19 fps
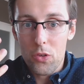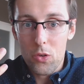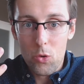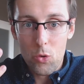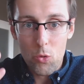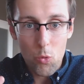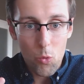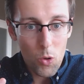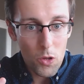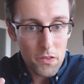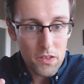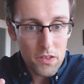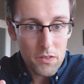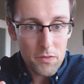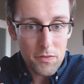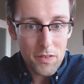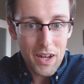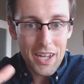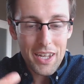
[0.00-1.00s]

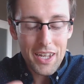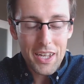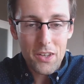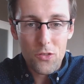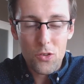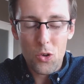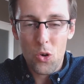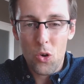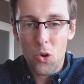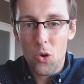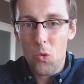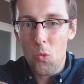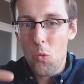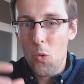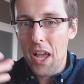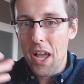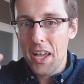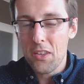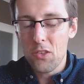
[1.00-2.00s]
quantifiers or
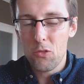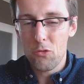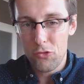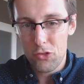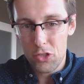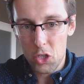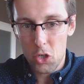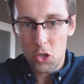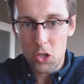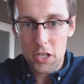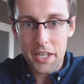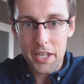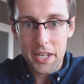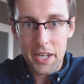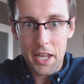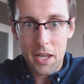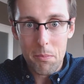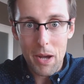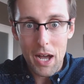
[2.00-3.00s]
ways of
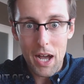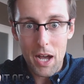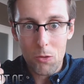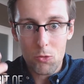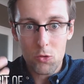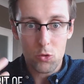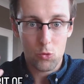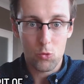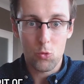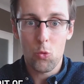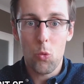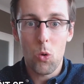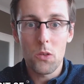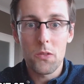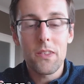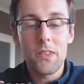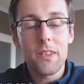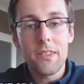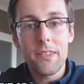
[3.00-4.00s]
talking about
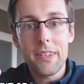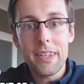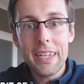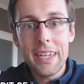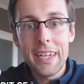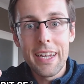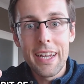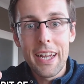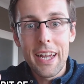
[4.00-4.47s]
quantity